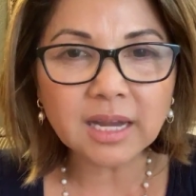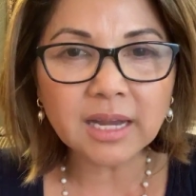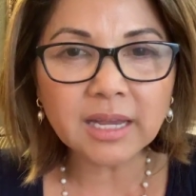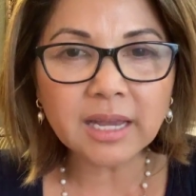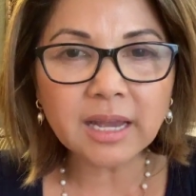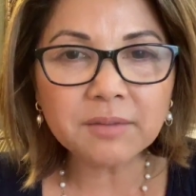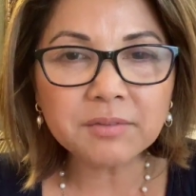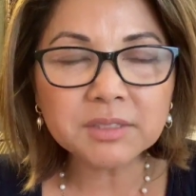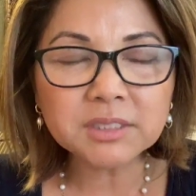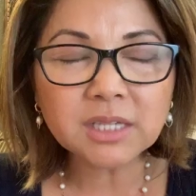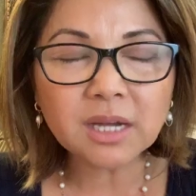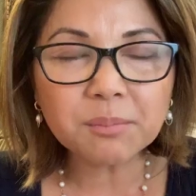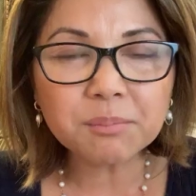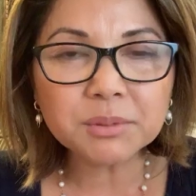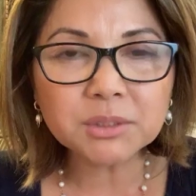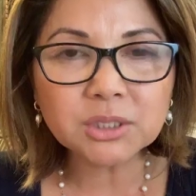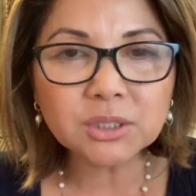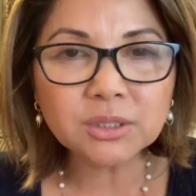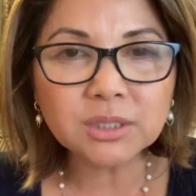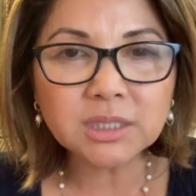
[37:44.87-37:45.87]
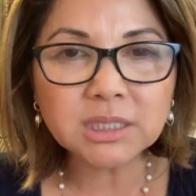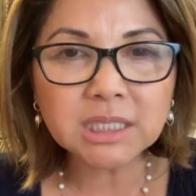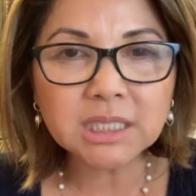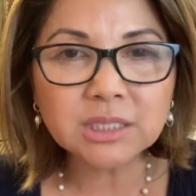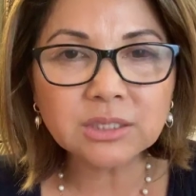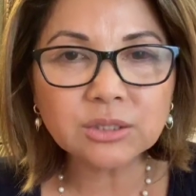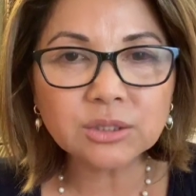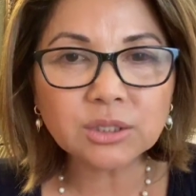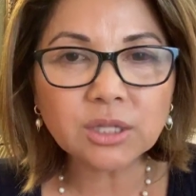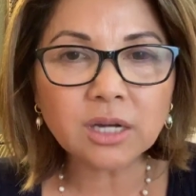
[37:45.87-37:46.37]
I have this opportunity
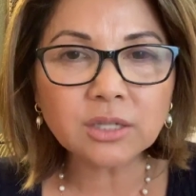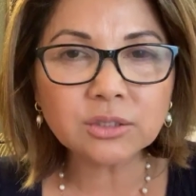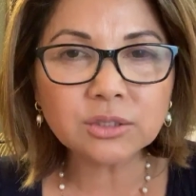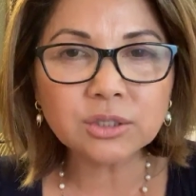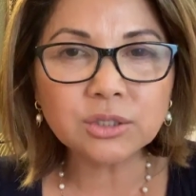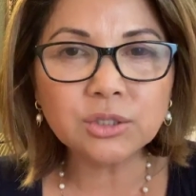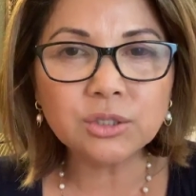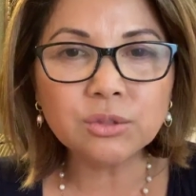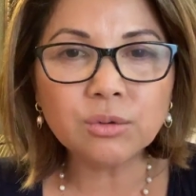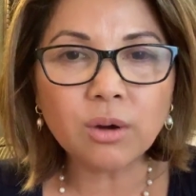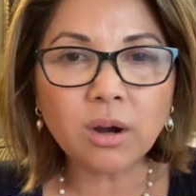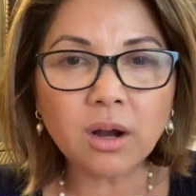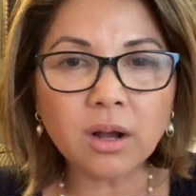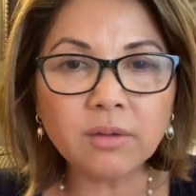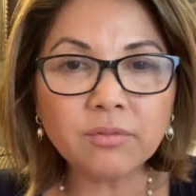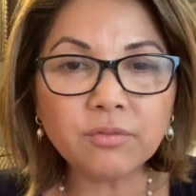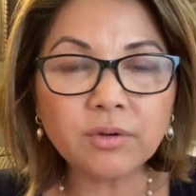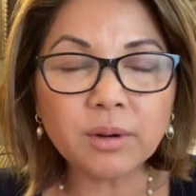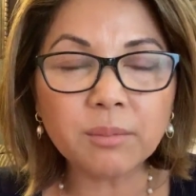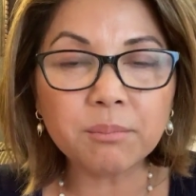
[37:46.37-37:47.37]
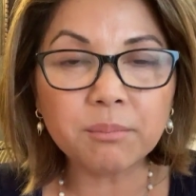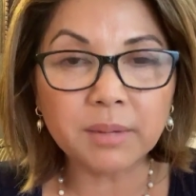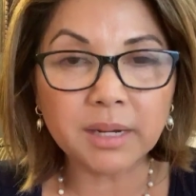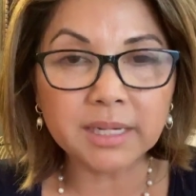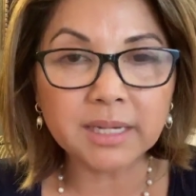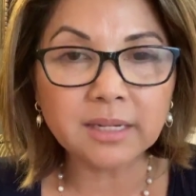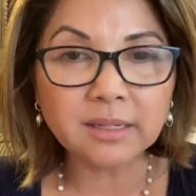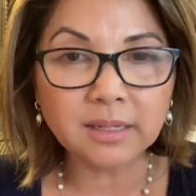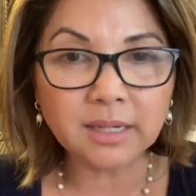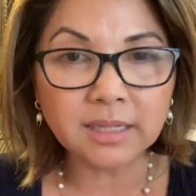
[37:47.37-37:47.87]
to talk to you all from my
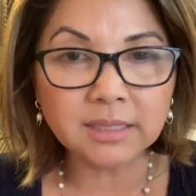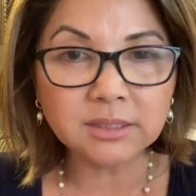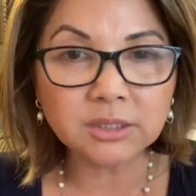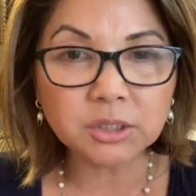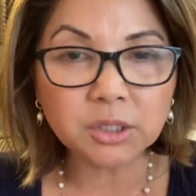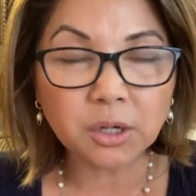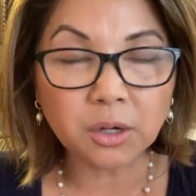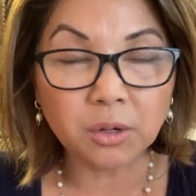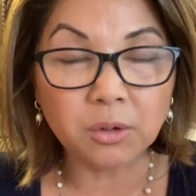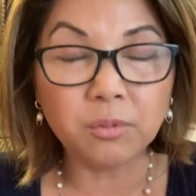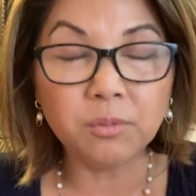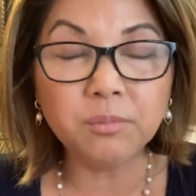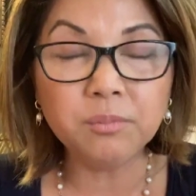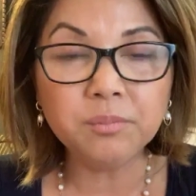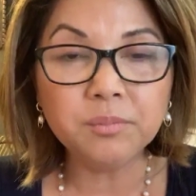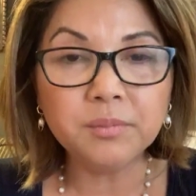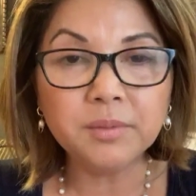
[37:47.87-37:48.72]
client's home,